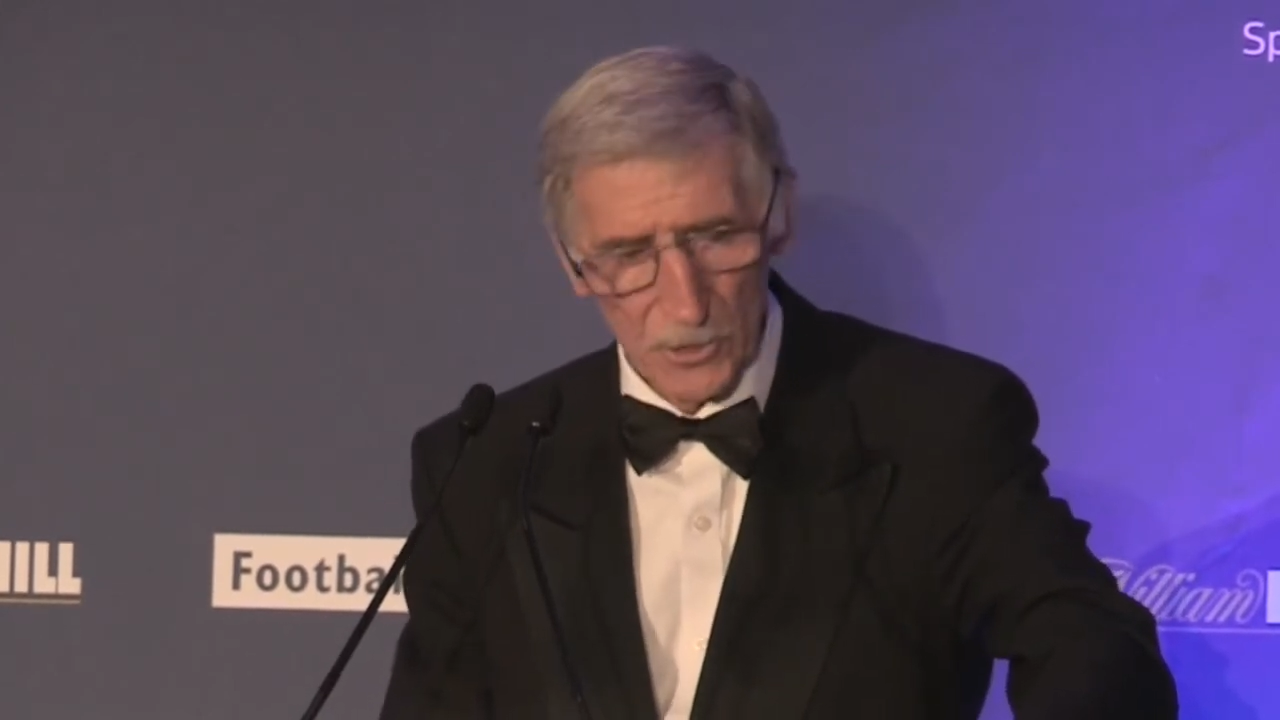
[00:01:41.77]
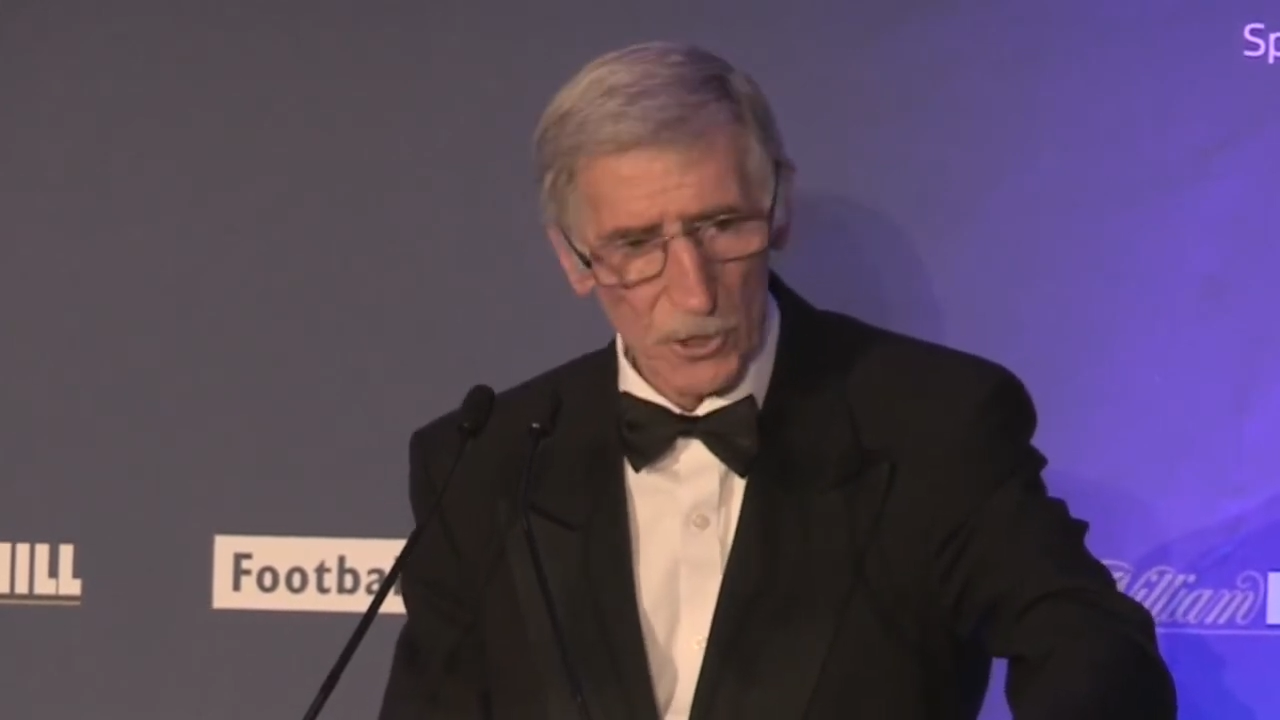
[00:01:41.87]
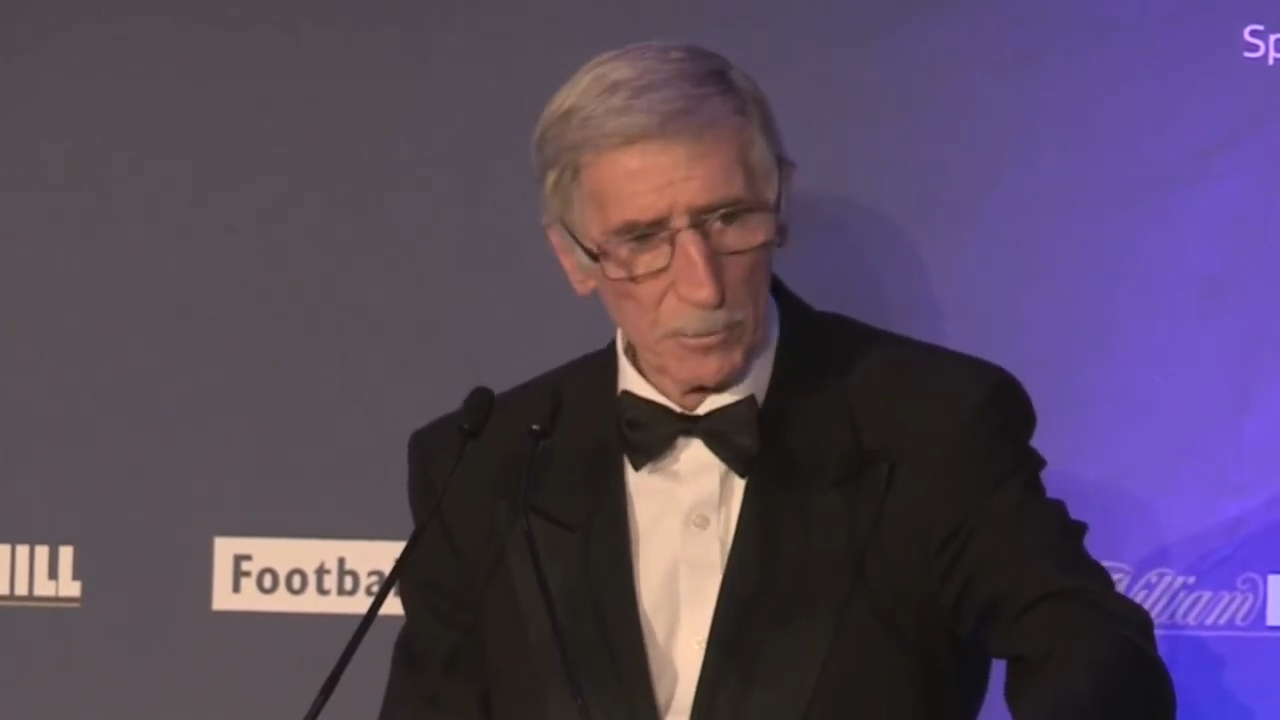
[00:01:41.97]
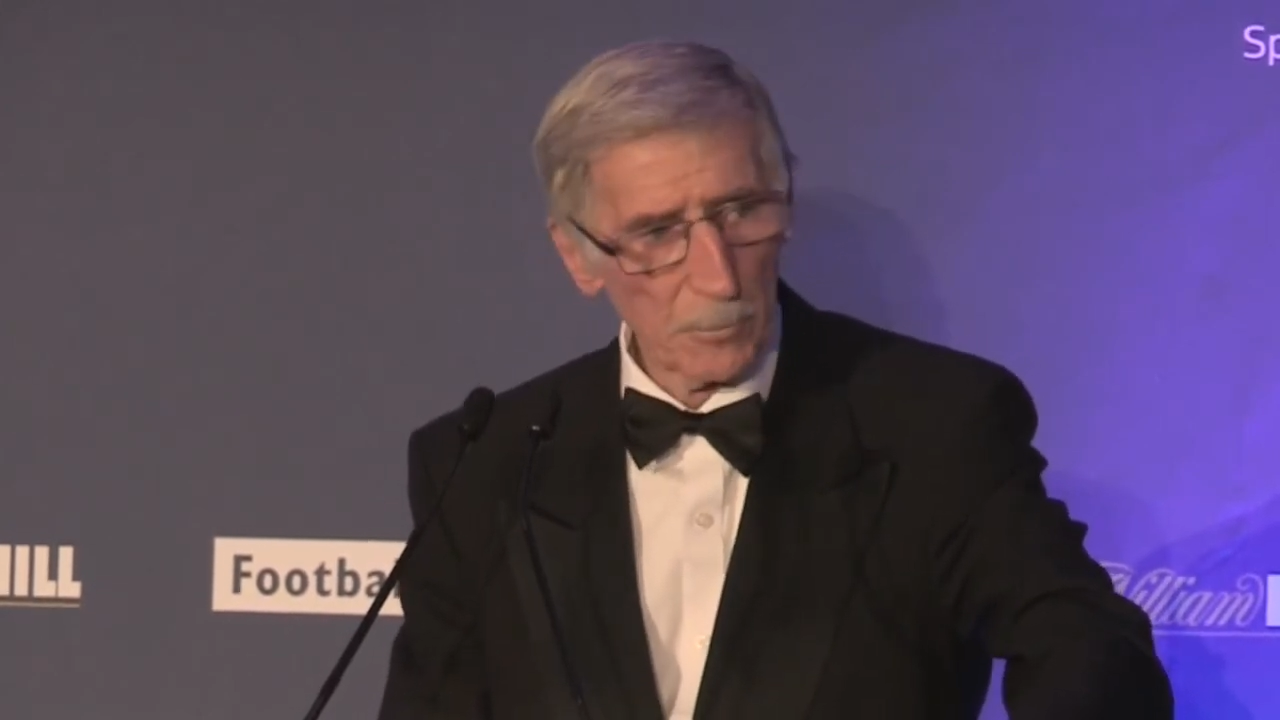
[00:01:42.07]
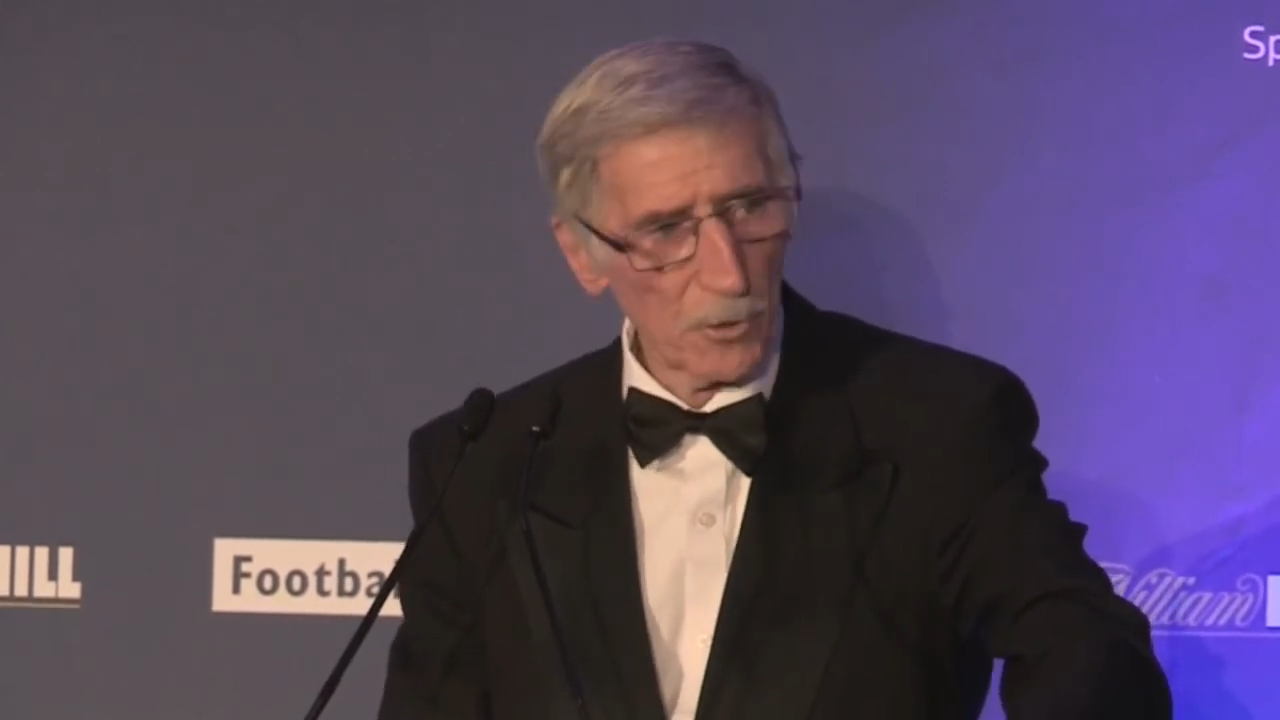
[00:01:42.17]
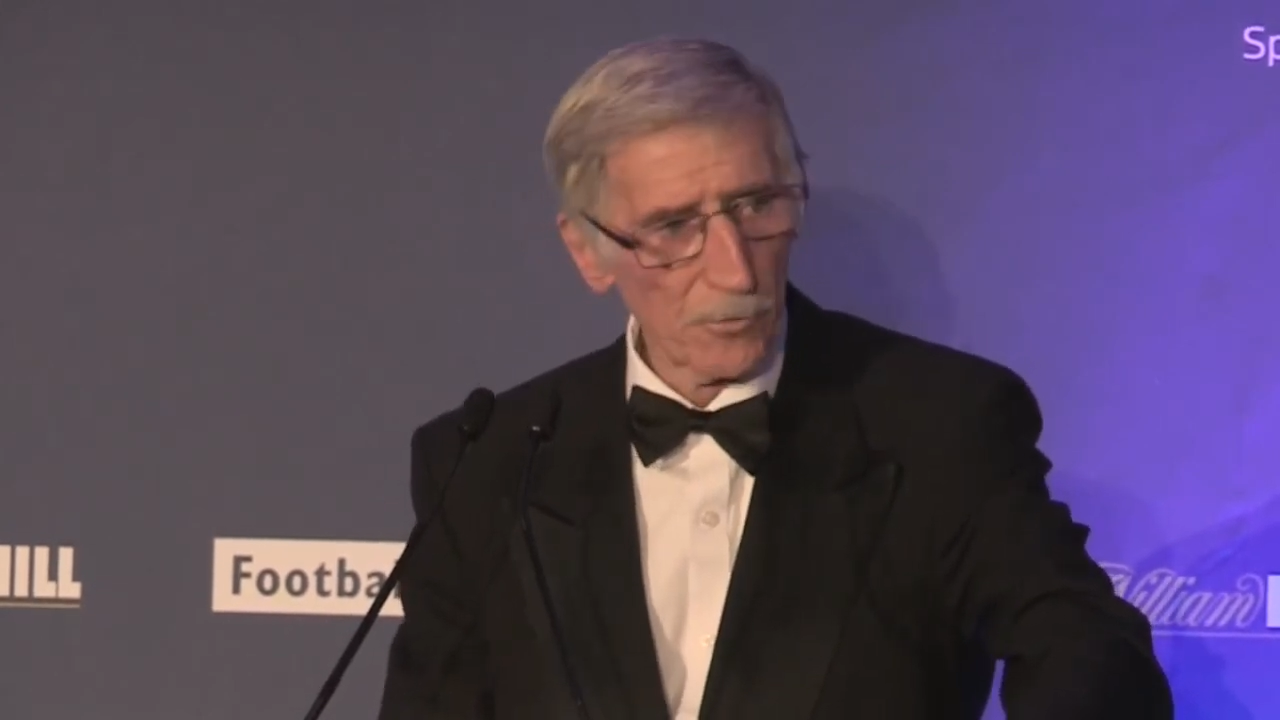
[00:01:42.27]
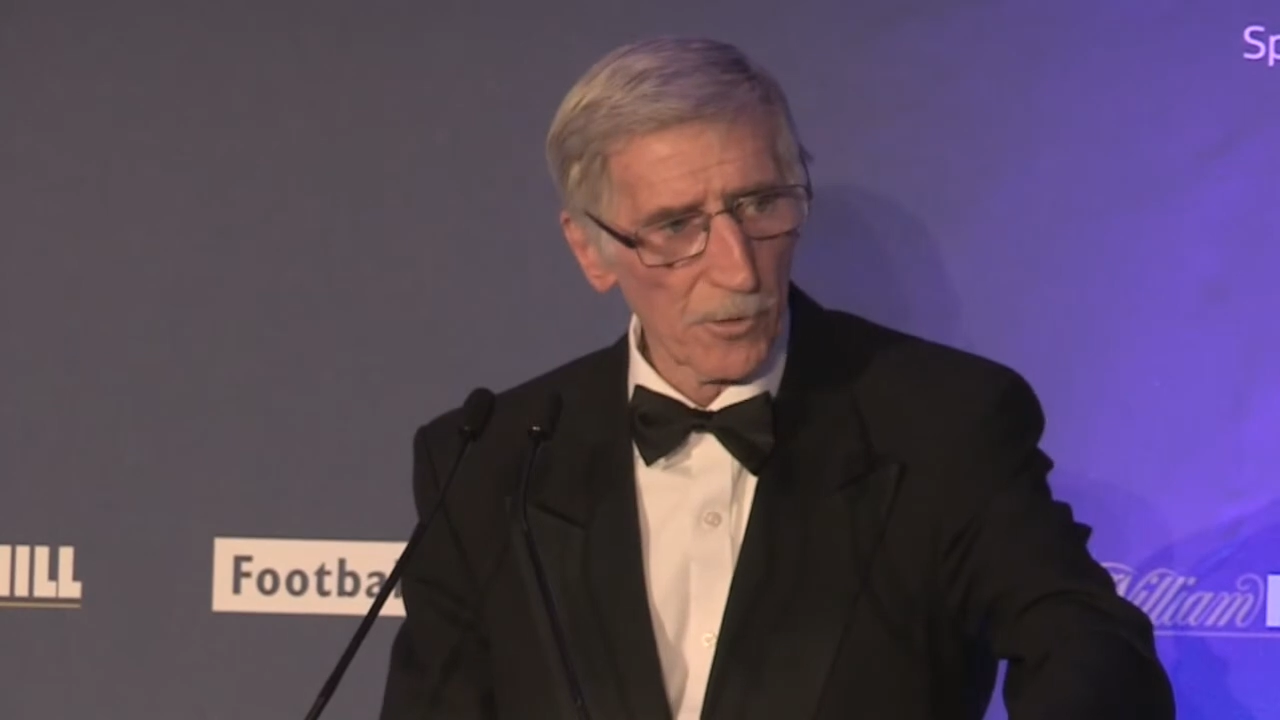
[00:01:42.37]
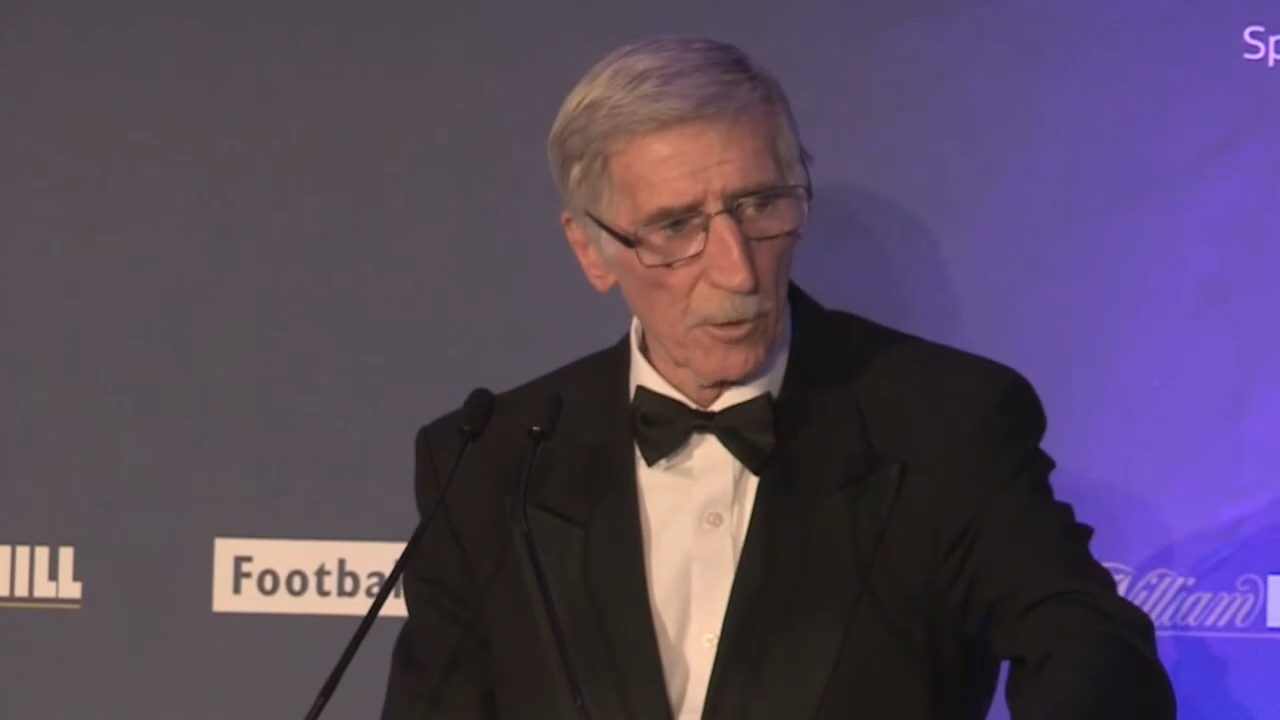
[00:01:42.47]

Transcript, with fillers: Jimmy Murphy,